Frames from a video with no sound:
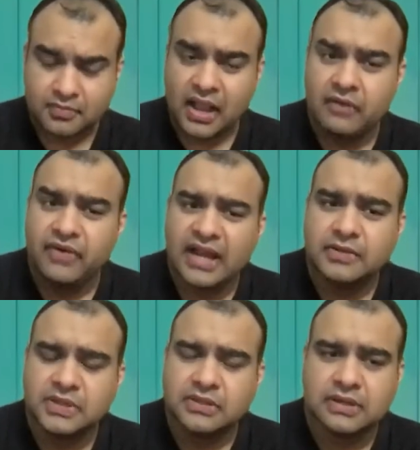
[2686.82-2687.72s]
a
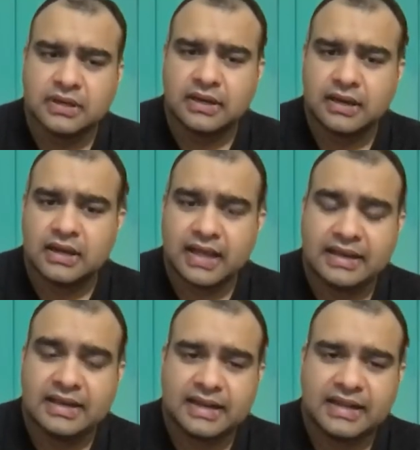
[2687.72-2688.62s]
valuable
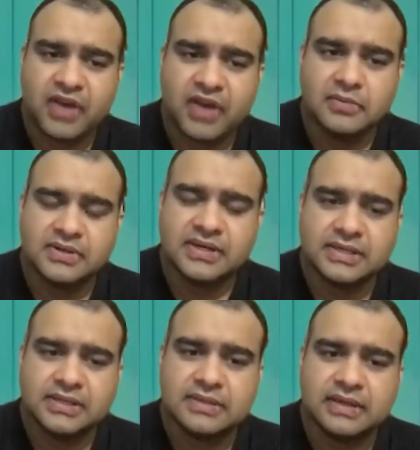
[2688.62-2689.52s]
and invaluable
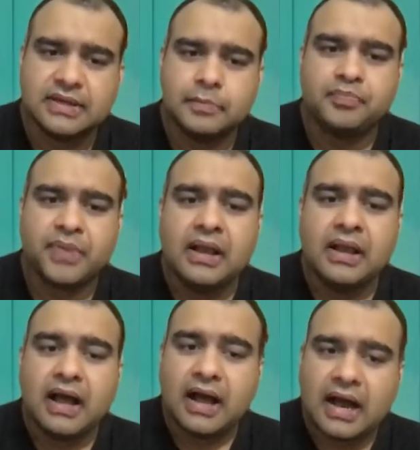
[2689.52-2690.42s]
return
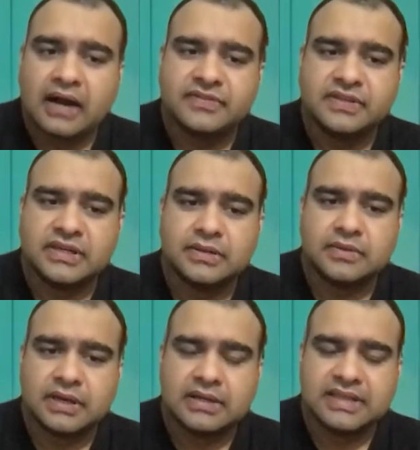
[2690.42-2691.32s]
after
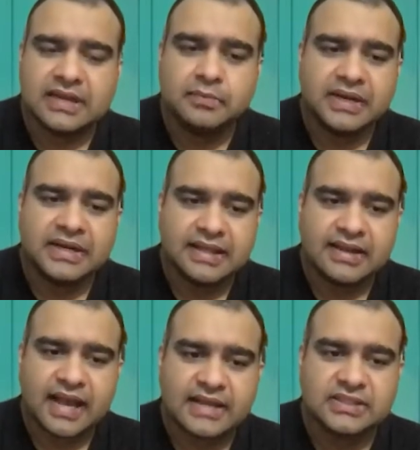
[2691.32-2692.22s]
say completing
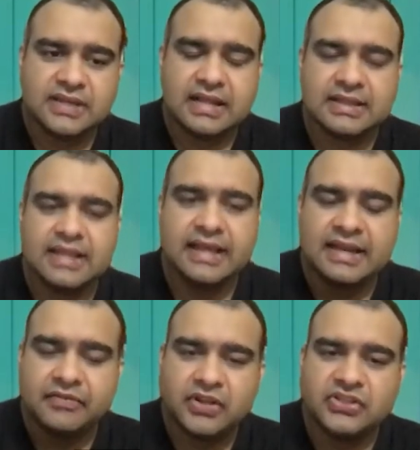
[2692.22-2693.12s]
that action, and then
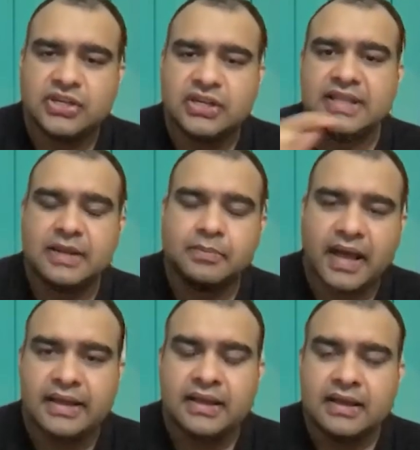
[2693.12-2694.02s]
eventually
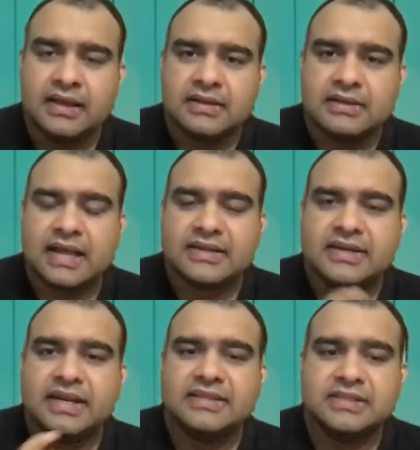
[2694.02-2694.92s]
thereby that
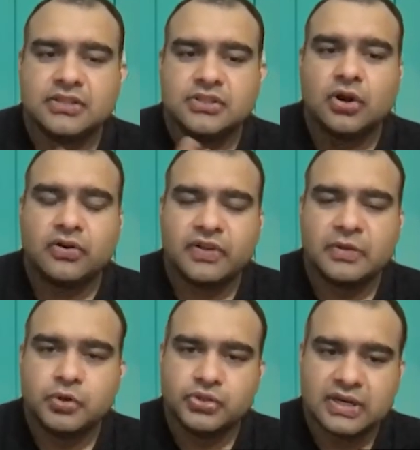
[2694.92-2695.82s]
creates a sort of
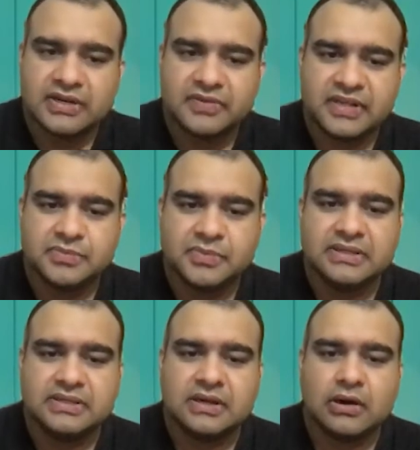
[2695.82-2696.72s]
emotional
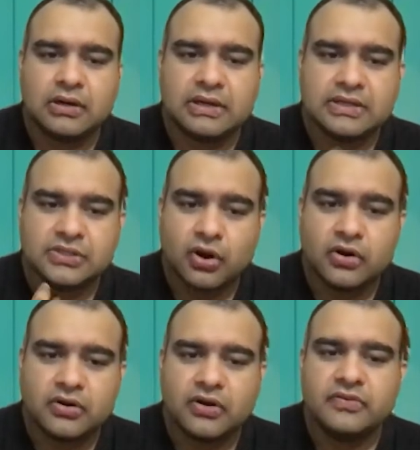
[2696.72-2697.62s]
investment or a
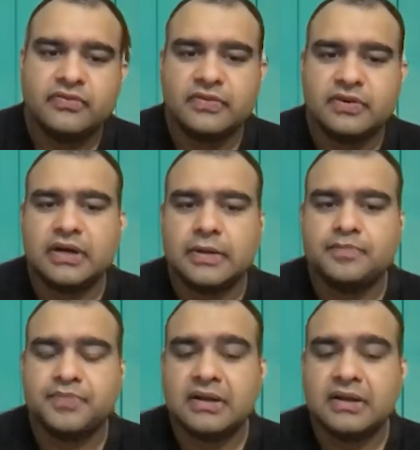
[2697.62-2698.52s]
sort of
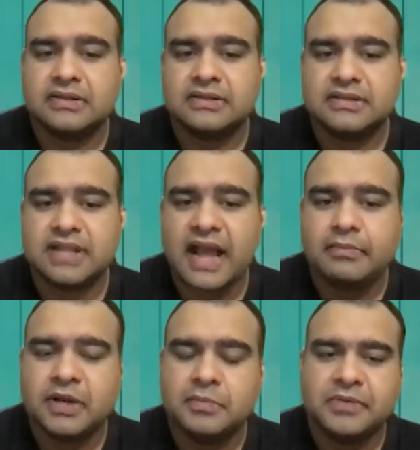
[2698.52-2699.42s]

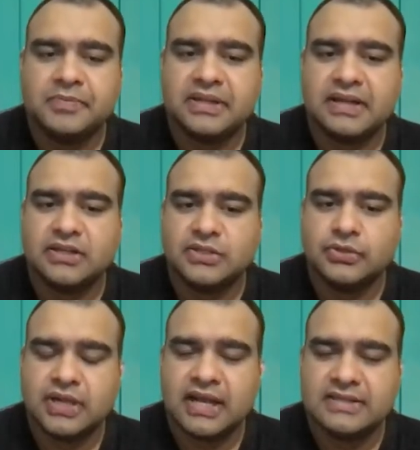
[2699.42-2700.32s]
time commitment that a
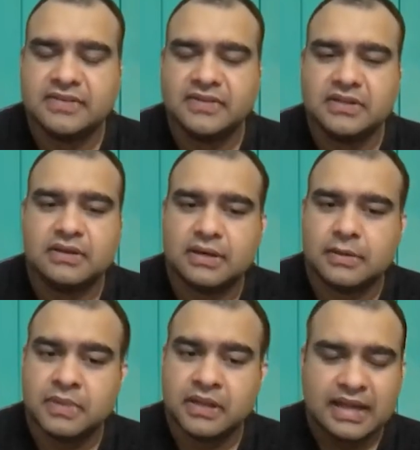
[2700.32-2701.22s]
user has given,
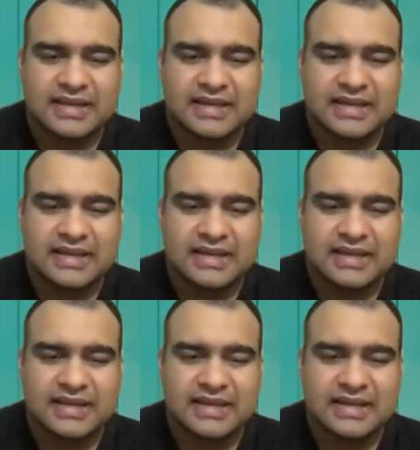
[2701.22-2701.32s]
at